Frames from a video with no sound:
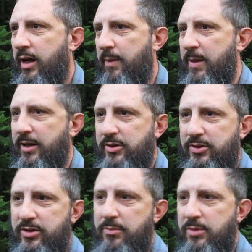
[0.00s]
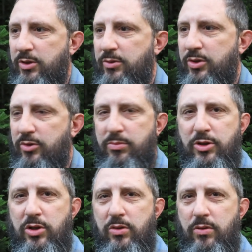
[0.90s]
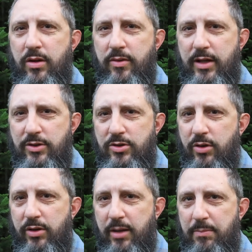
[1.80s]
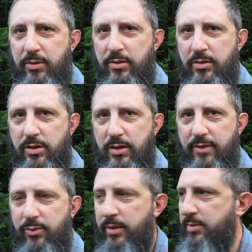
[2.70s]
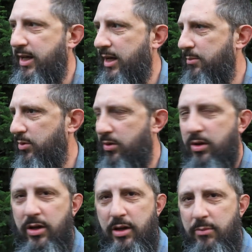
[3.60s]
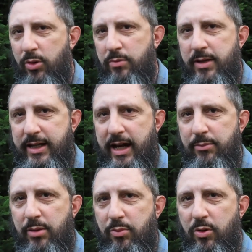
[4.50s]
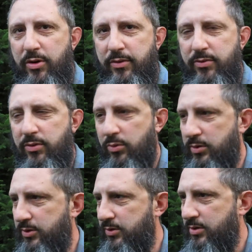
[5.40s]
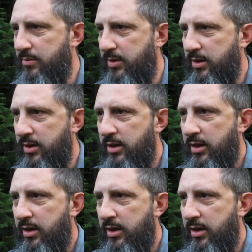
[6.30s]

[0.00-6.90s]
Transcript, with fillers: I'm not just some YouTube dude that showed up and, you know, I have webcam or pulled my camera up walking through the woods or something.